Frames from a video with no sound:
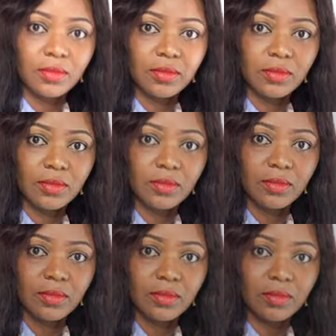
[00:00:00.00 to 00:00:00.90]
Good
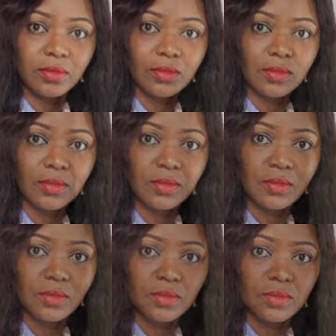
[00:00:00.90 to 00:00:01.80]
evening. How
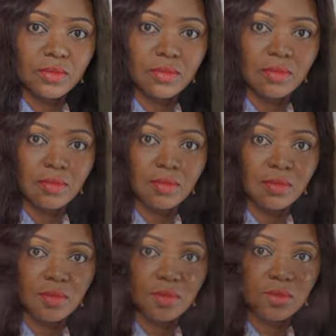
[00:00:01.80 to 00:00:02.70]
are you doing
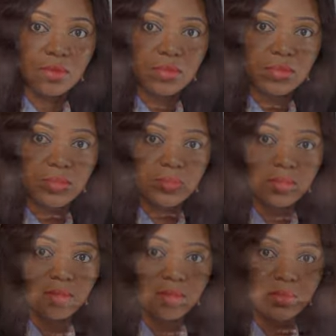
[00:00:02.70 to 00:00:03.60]
today?
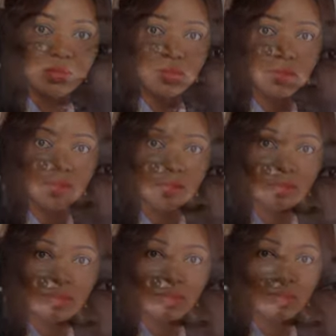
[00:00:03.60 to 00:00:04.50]
It's another day at
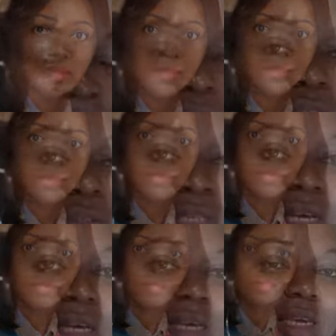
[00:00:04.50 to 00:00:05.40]
Park, and
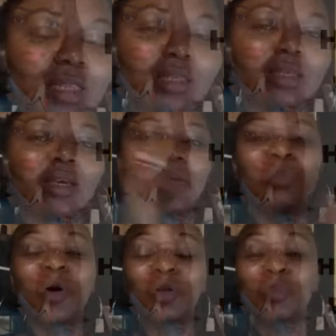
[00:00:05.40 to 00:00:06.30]
today it's
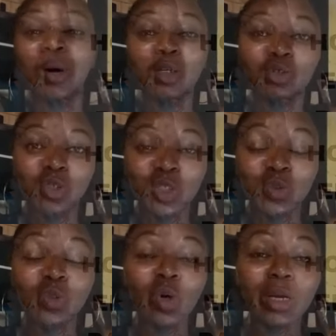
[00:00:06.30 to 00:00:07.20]
about boundaries.
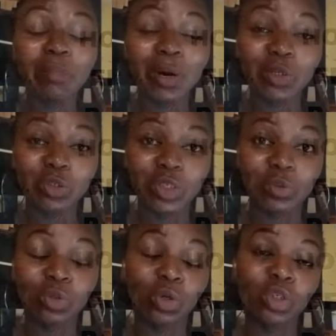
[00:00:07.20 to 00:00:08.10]
We're talking boundaries,
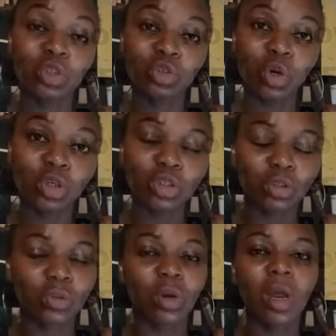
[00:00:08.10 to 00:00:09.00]
we're talking
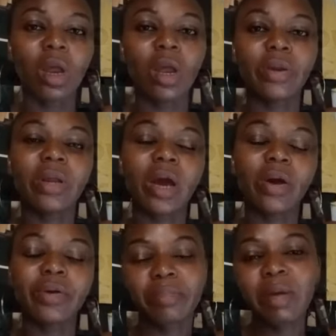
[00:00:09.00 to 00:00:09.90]
structure.
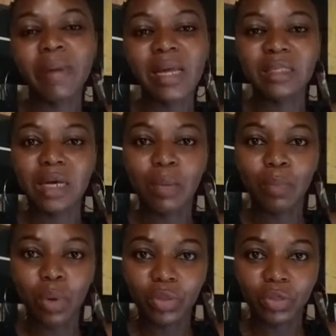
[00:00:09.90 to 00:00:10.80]
Now, remember, it's a
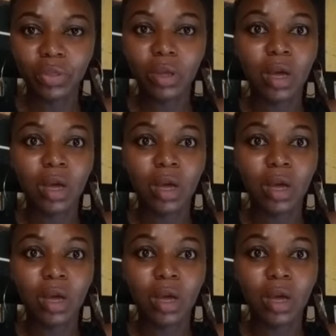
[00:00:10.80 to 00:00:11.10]
month